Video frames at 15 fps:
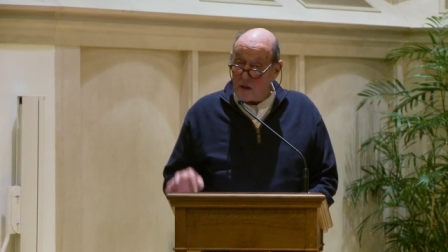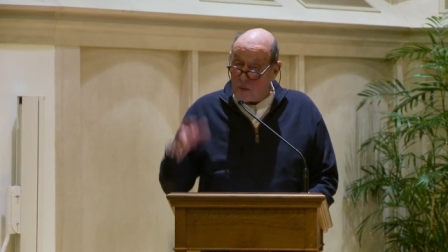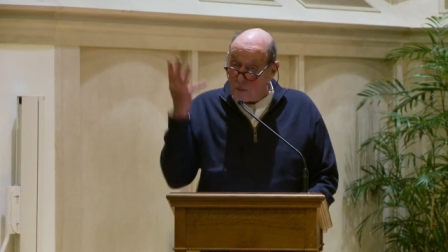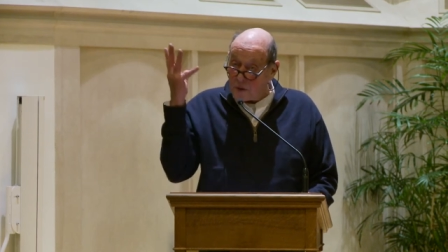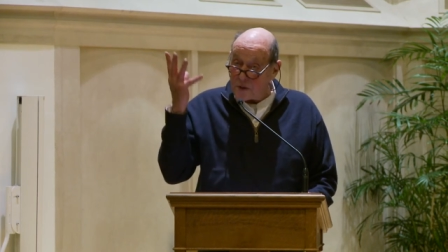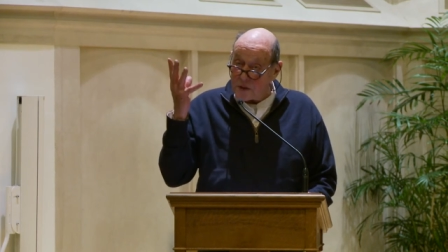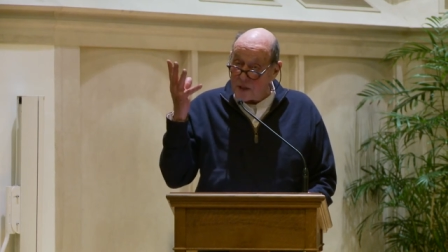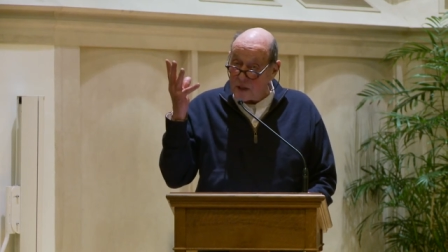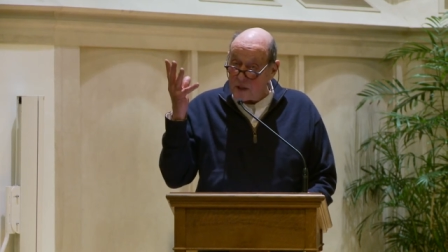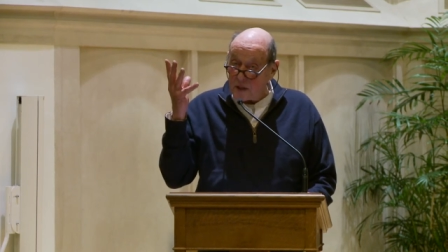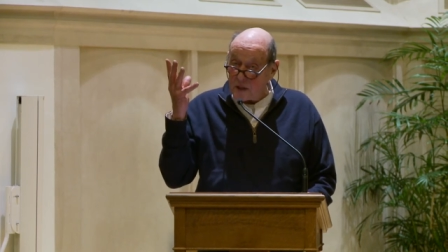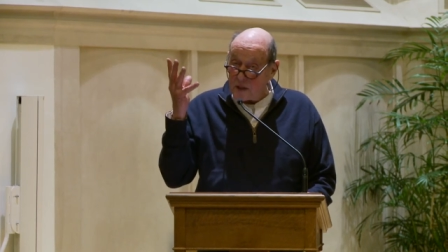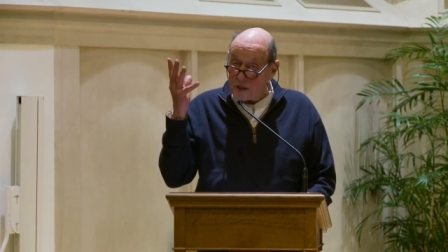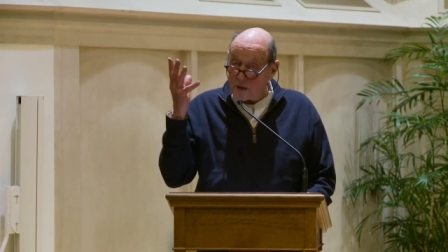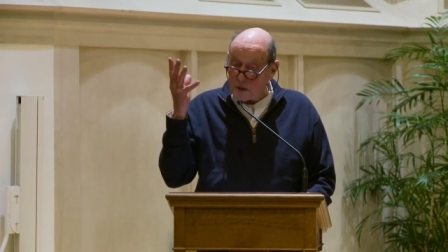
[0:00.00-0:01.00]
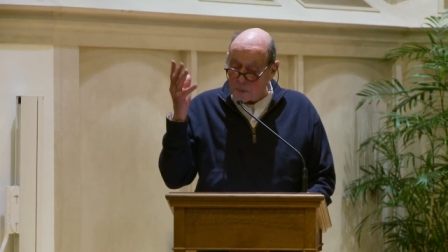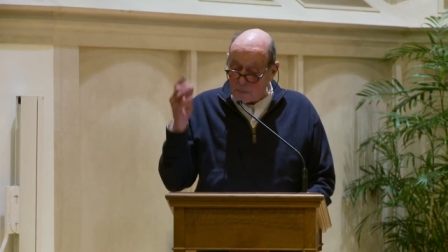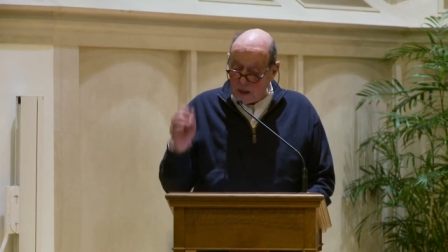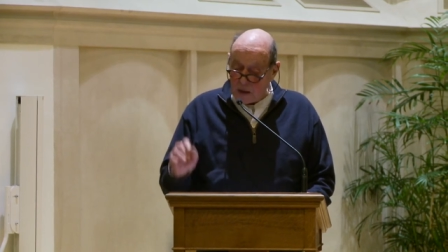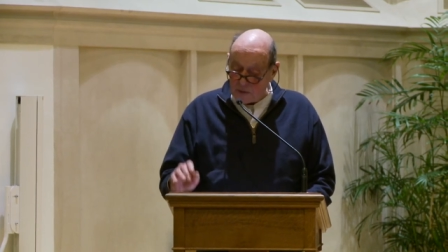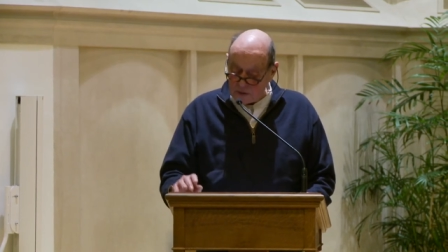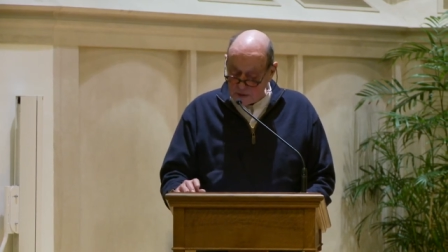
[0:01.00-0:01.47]
will suddenly
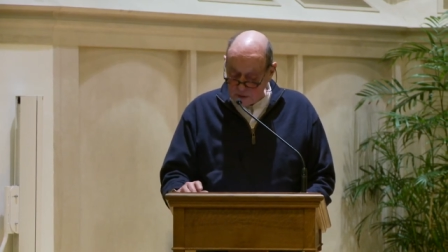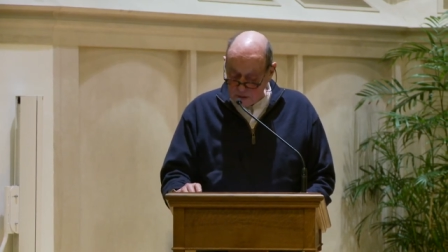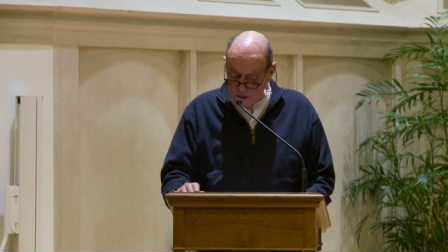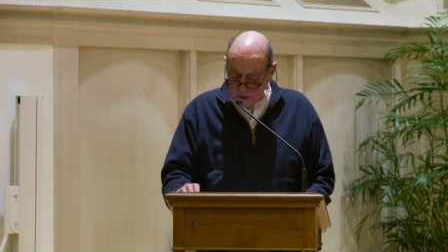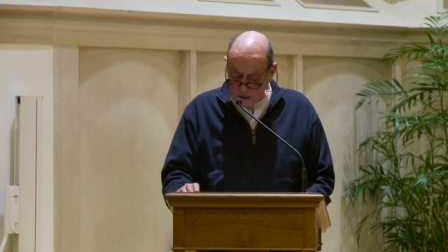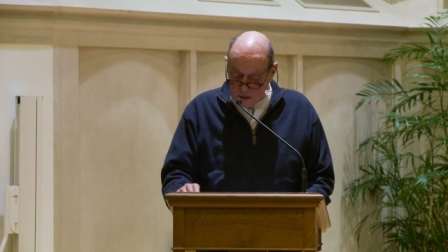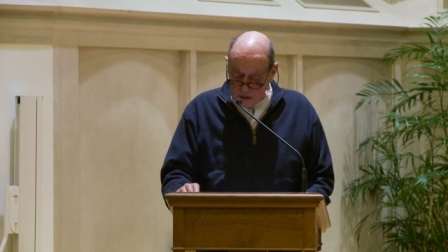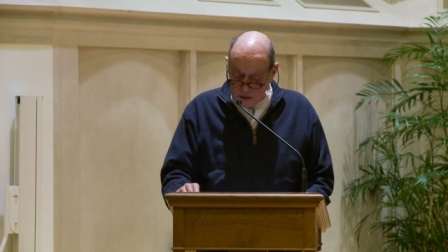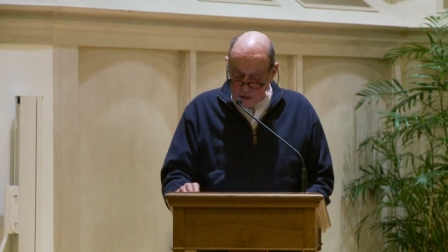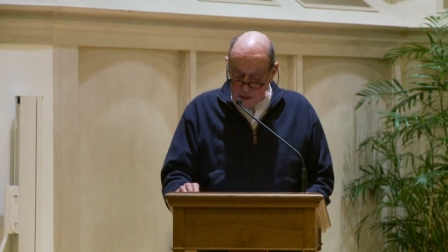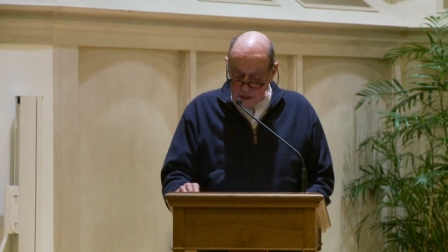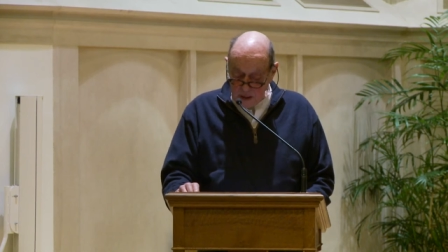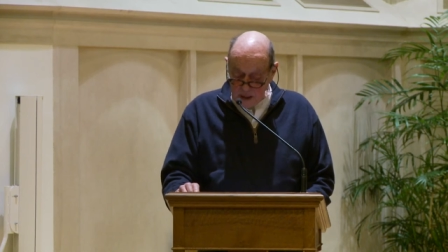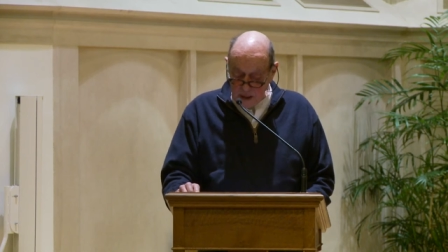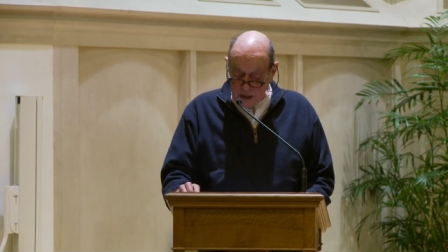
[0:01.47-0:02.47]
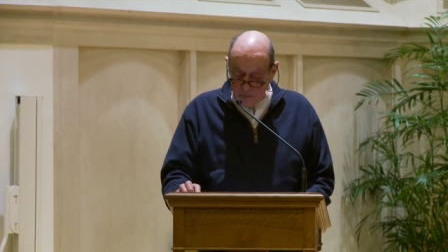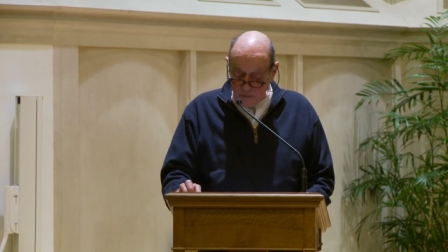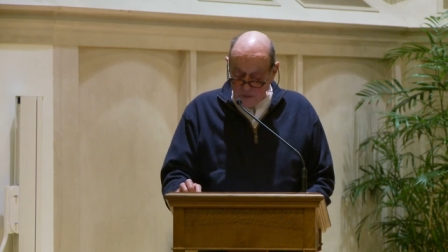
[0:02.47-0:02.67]
sprout uh, and